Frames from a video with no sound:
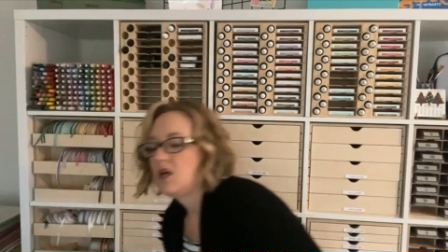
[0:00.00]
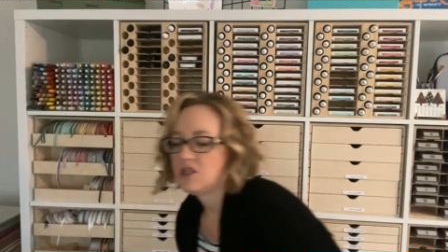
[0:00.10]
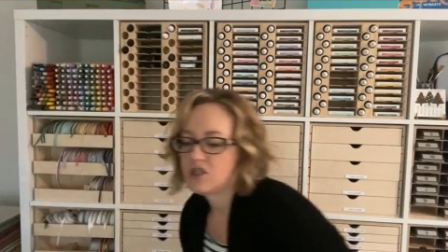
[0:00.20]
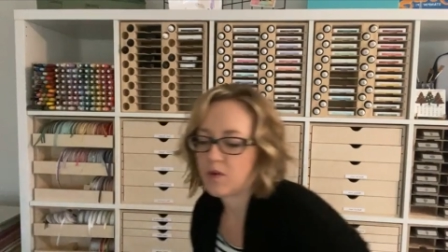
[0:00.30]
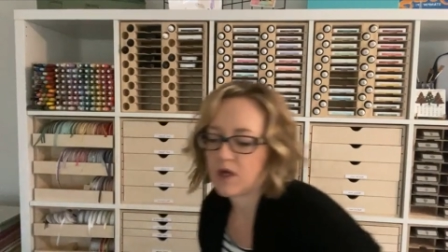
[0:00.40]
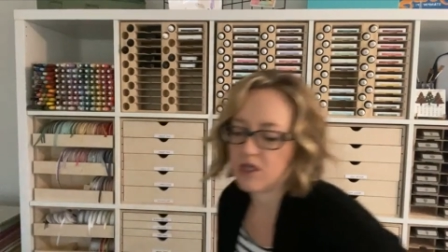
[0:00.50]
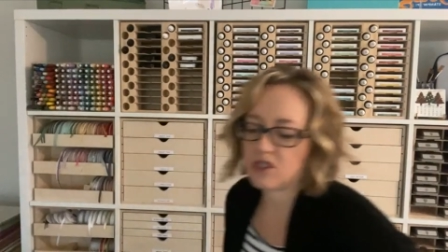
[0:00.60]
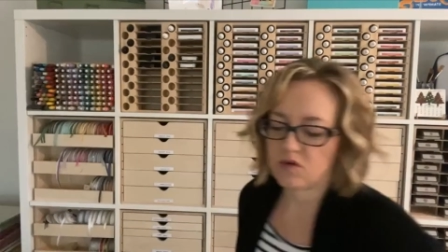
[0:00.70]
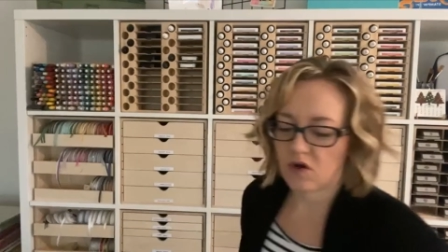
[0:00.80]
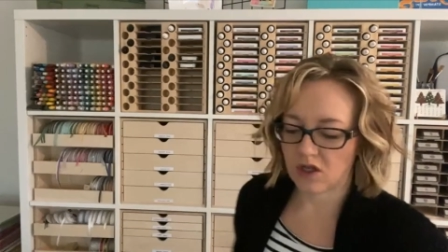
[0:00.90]
So we're going to
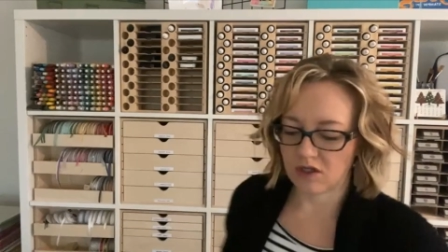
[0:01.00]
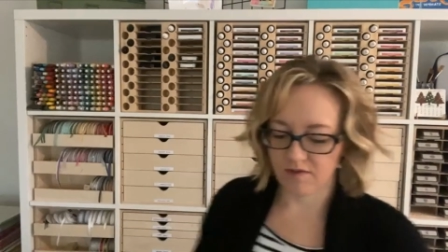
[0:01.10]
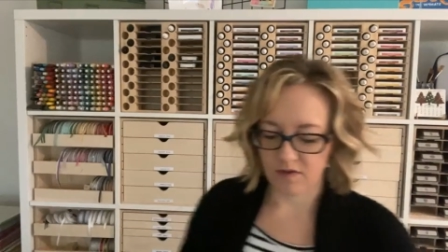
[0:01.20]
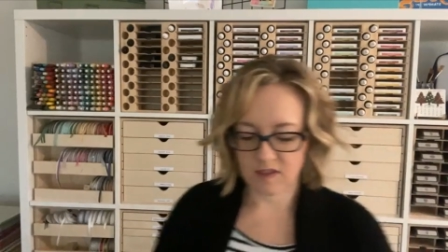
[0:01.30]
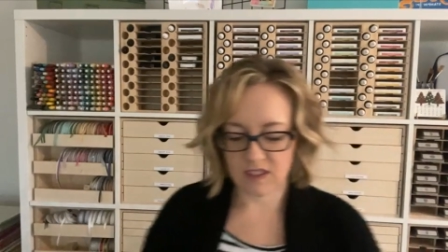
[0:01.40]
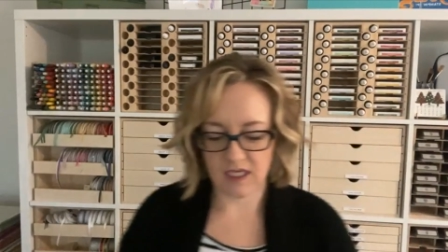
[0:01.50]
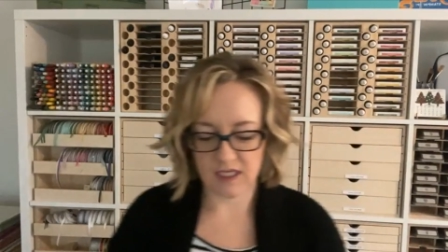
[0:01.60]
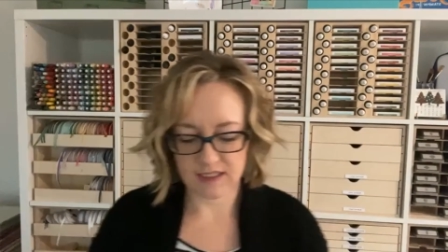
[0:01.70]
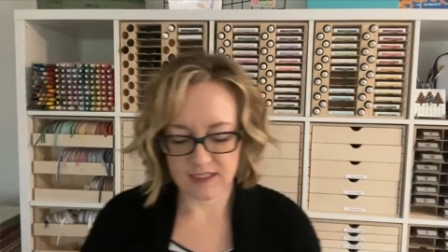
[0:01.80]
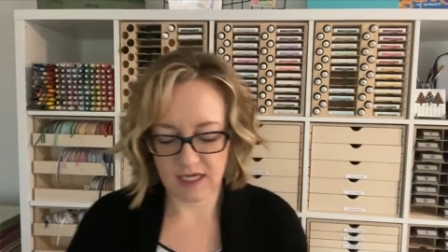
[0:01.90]
do all of those
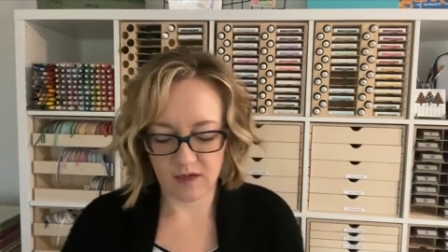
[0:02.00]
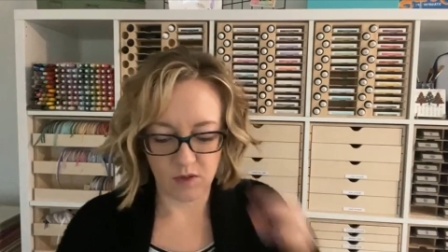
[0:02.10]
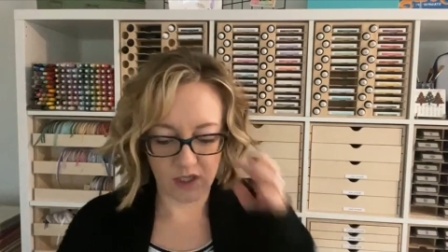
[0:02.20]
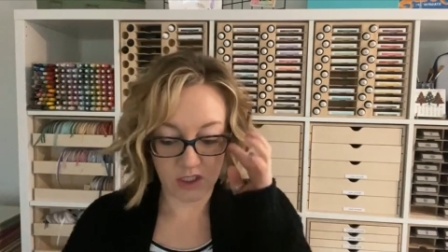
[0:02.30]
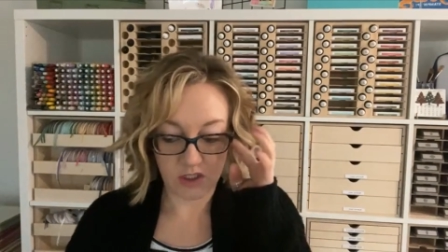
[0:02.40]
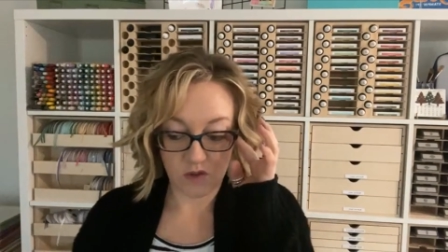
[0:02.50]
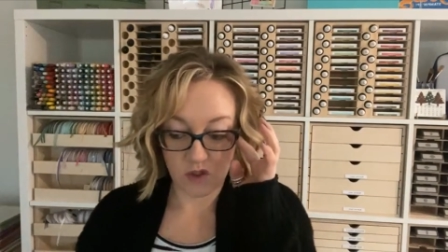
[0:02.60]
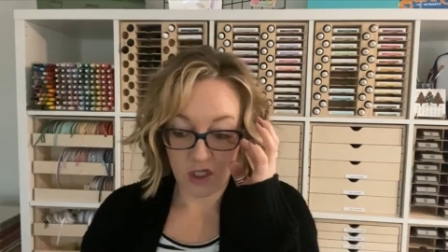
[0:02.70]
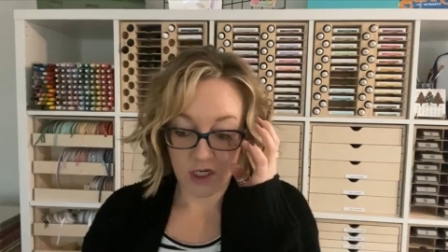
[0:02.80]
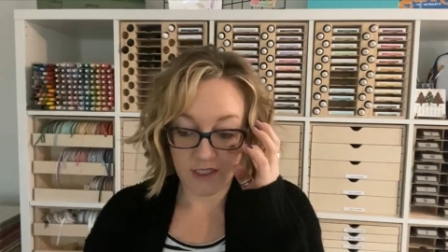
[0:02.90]
things and we're going to do the
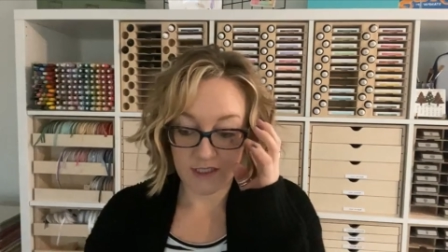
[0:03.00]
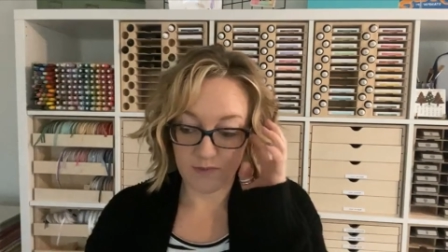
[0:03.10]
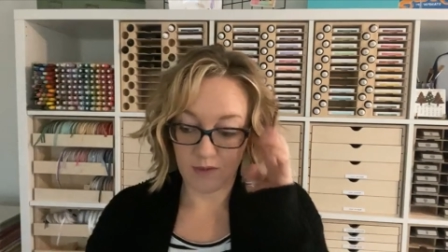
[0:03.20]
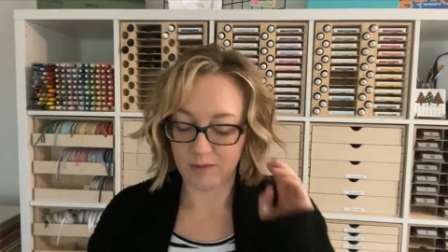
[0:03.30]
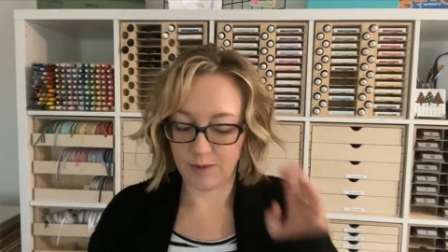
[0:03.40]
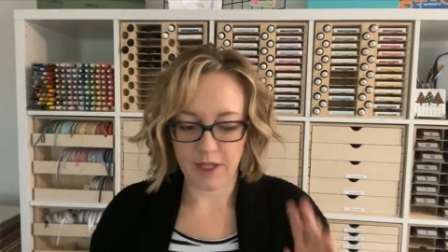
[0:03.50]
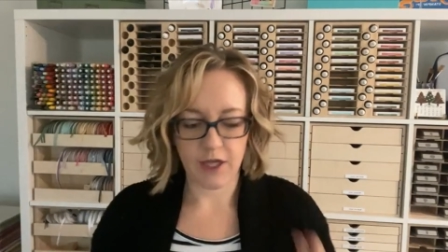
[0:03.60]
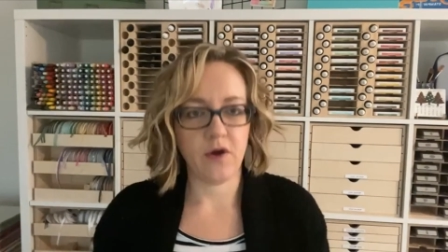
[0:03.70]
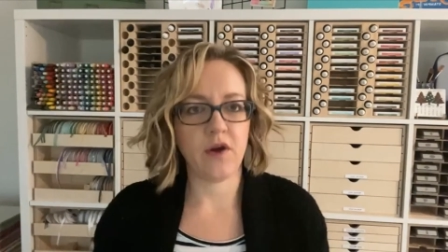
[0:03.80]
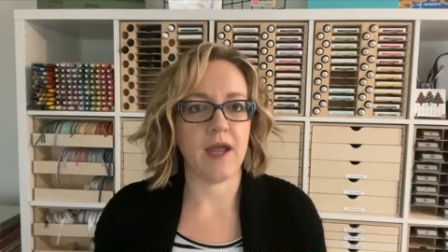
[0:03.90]
drawings, blah, blah, blah.
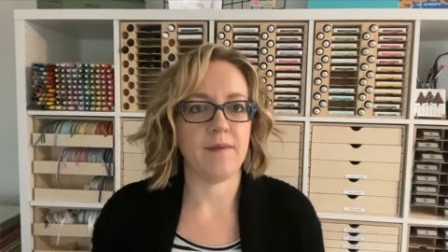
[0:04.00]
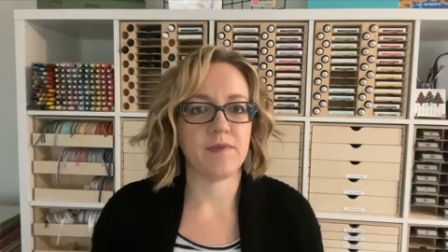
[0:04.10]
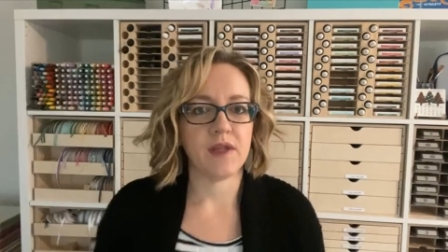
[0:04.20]
Okay.